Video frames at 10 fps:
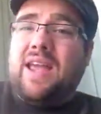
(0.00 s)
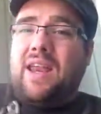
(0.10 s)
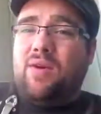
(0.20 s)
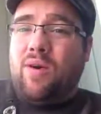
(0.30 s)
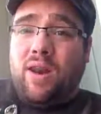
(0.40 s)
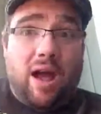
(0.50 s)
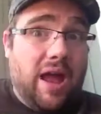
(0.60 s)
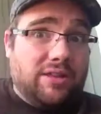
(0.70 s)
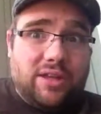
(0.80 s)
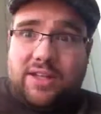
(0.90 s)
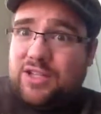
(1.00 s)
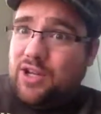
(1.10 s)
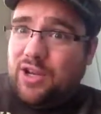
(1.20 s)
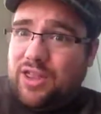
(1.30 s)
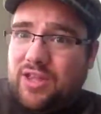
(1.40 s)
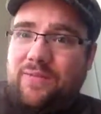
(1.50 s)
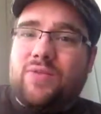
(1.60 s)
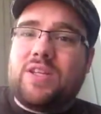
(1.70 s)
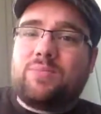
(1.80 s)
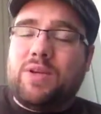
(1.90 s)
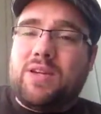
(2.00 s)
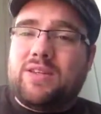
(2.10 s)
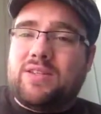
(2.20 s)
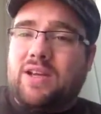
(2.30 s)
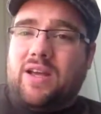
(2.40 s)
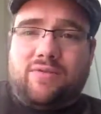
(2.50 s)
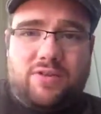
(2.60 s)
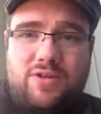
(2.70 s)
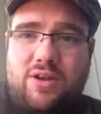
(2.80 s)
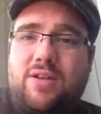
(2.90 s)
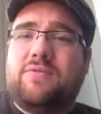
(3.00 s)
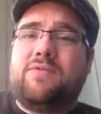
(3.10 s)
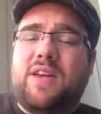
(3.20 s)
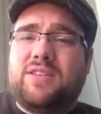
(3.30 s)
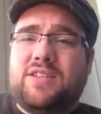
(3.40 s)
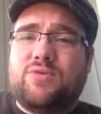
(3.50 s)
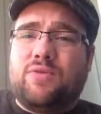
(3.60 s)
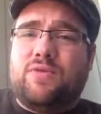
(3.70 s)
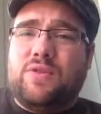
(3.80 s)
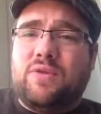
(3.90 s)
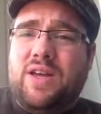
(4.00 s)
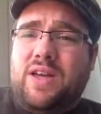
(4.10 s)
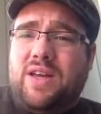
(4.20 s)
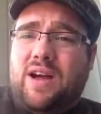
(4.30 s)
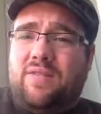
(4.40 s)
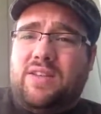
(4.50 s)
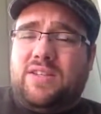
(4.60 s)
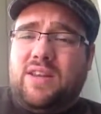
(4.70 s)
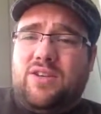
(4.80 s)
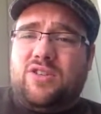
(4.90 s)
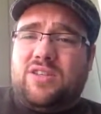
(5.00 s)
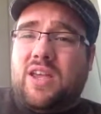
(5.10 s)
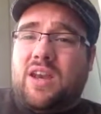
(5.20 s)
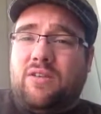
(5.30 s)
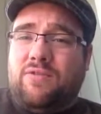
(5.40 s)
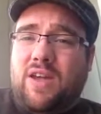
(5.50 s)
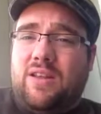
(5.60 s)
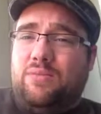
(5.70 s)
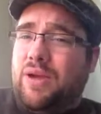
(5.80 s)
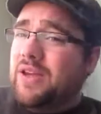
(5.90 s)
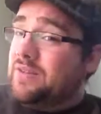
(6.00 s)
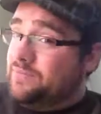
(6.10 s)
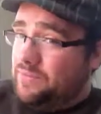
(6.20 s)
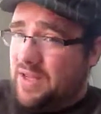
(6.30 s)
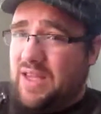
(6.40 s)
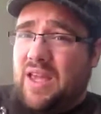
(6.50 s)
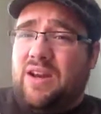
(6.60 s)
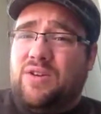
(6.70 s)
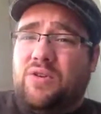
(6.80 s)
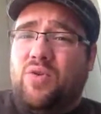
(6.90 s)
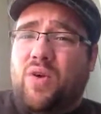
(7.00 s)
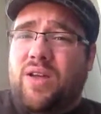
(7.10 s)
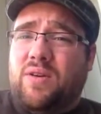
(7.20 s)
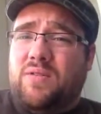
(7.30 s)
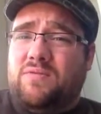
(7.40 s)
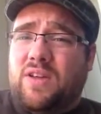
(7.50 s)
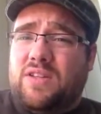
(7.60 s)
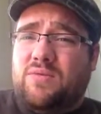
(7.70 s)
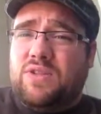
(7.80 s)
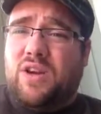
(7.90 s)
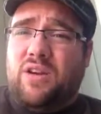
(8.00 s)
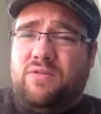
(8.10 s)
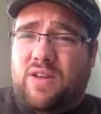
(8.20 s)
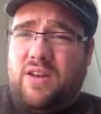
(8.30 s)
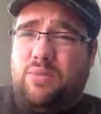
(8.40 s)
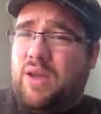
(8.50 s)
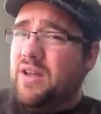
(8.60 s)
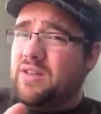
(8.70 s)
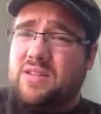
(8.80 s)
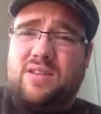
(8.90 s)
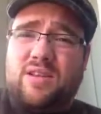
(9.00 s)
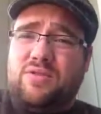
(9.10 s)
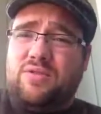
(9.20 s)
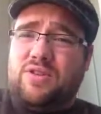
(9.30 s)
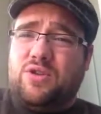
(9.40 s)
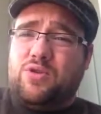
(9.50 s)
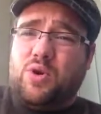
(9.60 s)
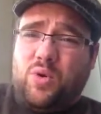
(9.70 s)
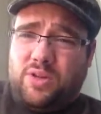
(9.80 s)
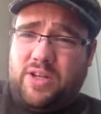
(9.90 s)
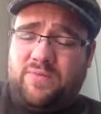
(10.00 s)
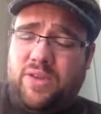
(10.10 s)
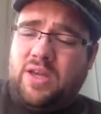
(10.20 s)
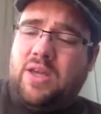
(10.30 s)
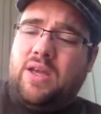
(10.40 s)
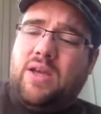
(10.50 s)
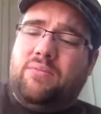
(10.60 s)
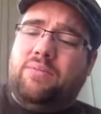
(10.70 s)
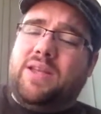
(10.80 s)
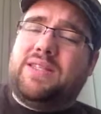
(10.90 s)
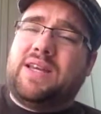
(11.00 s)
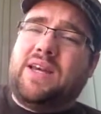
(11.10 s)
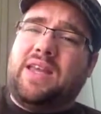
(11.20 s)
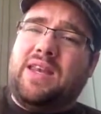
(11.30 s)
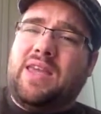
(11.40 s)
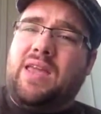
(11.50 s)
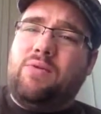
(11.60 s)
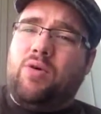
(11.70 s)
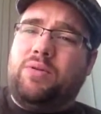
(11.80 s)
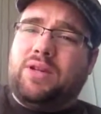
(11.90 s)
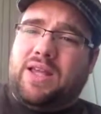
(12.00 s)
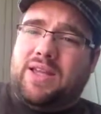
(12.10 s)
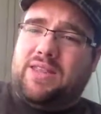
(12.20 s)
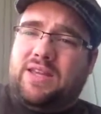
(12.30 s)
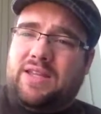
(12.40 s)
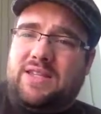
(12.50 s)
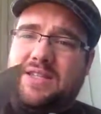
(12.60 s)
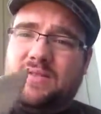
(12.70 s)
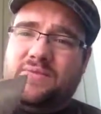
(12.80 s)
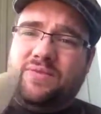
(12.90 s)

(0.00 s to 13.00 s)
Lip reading: And you know what? I think it's a good thing. It's because if you saw Nut and Fancy's review of the Tenacious, he had in a fanny pack. Again, I don't know why Nut and Fancy was carrying a fanny pack, and that's another issue totally. But it came open like this,